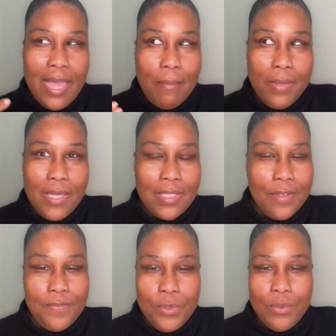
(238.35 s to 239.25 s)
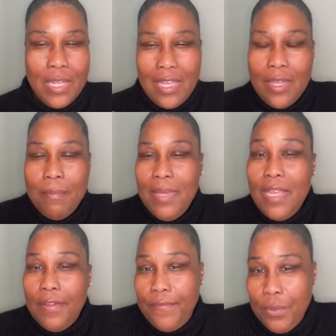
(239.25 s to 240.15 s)
that means it could
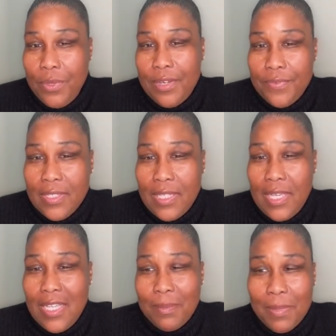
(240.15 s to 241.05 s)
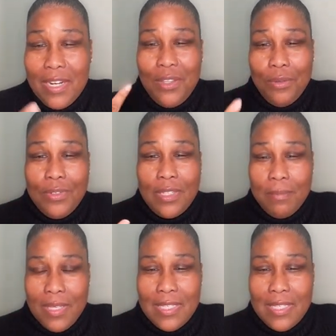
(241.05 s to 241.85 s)
mean a few different things, but it usually